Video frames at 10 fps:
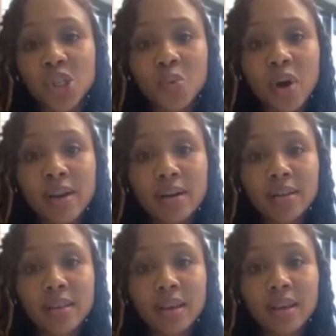what
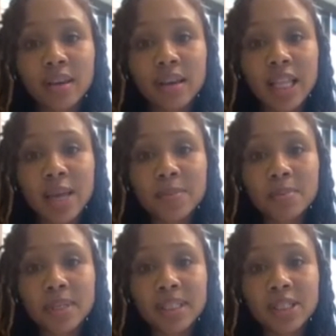the claims
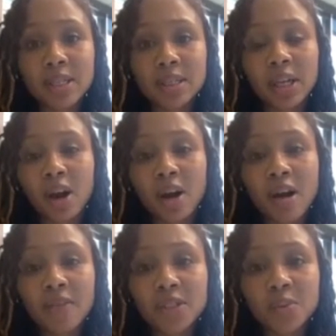position in our
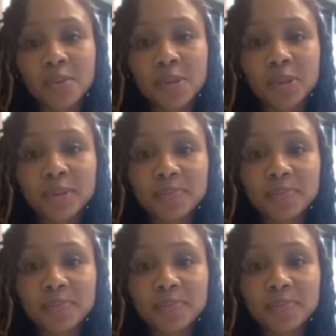office is doing.